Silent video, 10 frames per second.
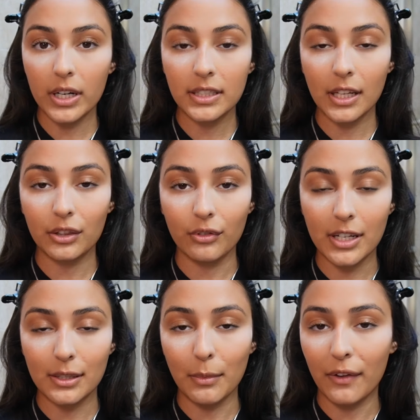I set the
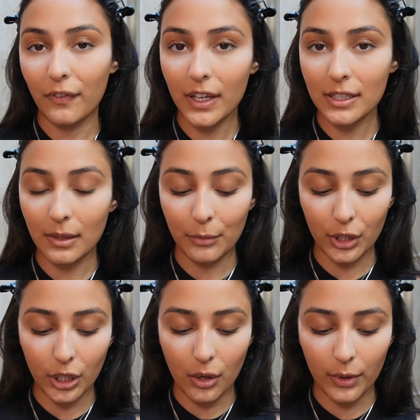rest of my face, I'm
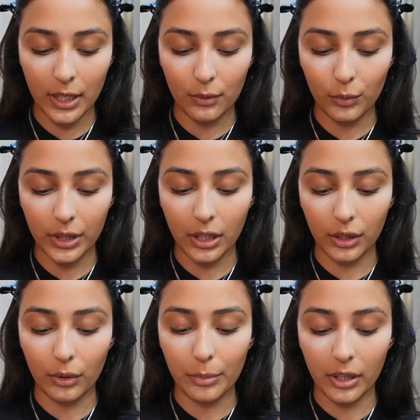gonna go in with a
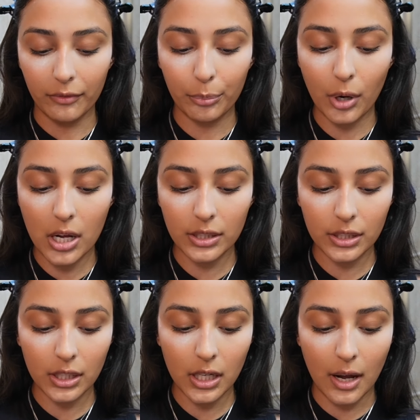little bit of
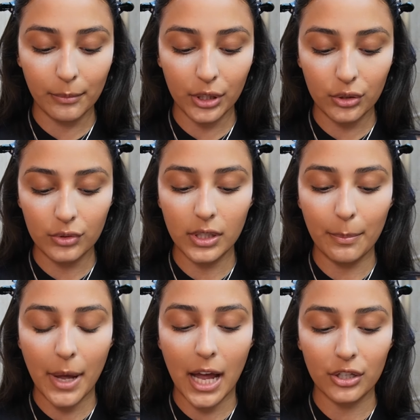bronzer. I'm gonna use the
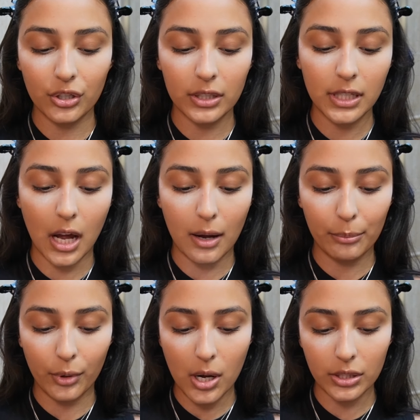Patrick Ta
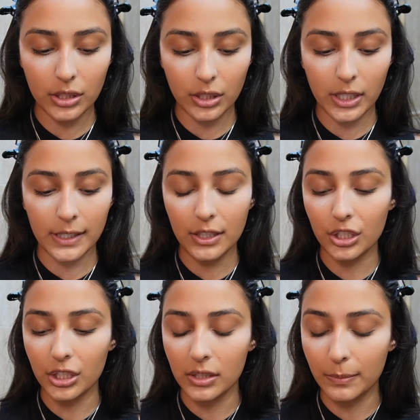bronzer in
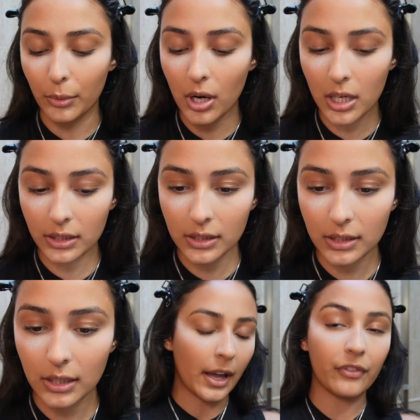Cheese
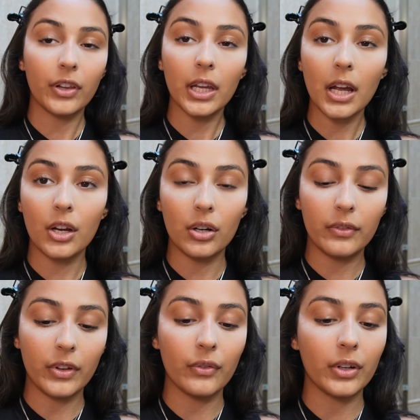Bronzed. I feel like I could have
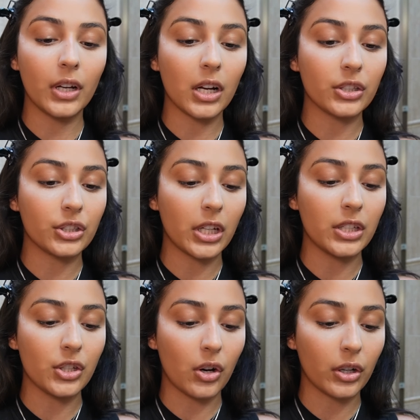even gone a shade
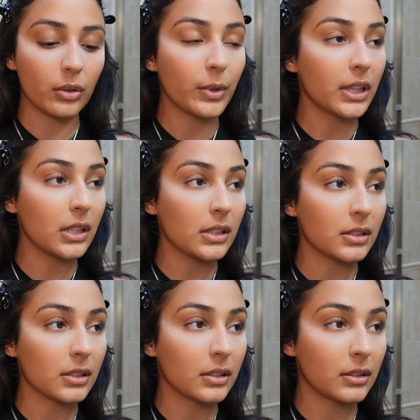darker with
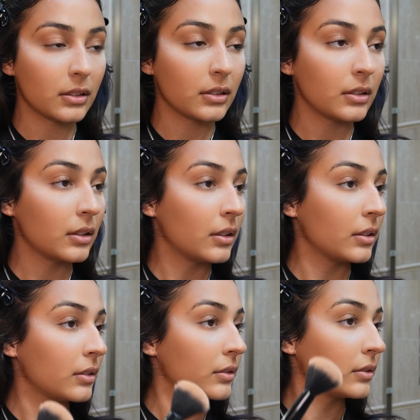this
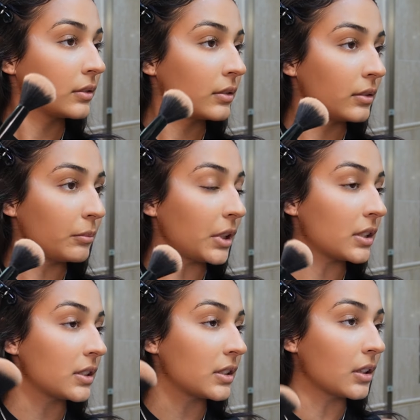
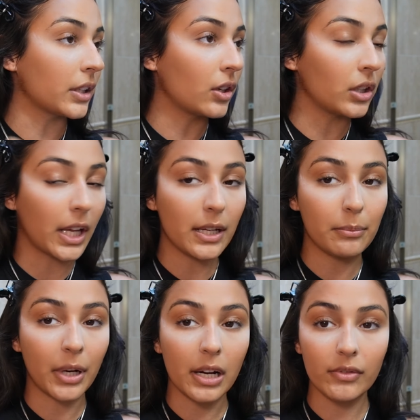because it's a little light,
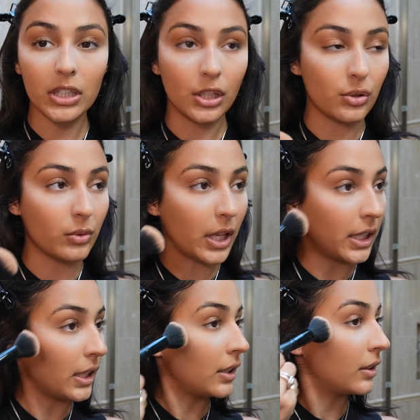but I really do
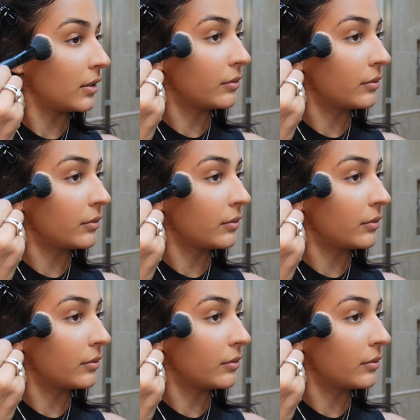like it.